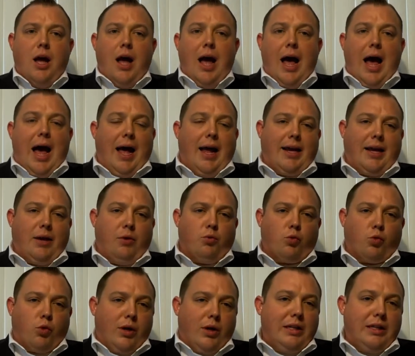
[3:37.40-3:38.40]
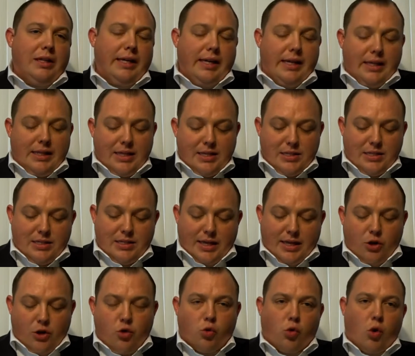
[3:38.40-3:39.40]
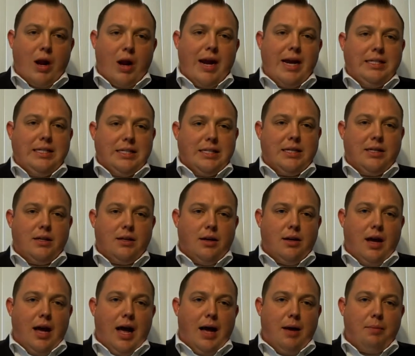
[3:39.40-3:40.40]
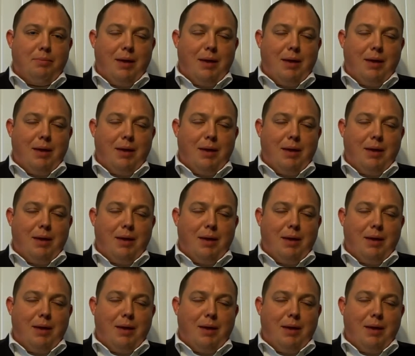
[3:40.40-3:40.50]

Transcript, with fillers: uh, it really, this is a great uh,